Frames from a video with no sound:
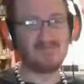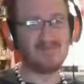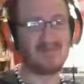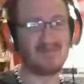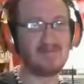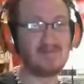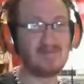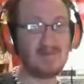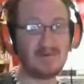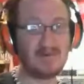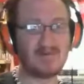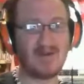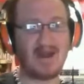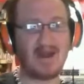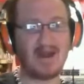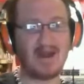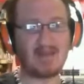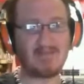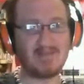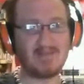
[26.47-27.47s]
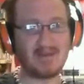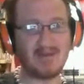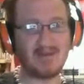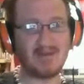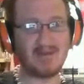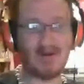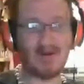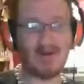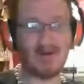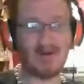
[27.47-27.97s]
do, Adam. Come
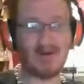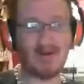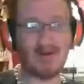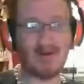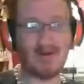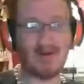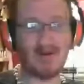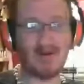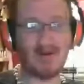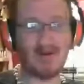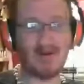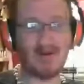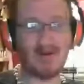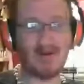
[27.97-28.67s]
on. Be more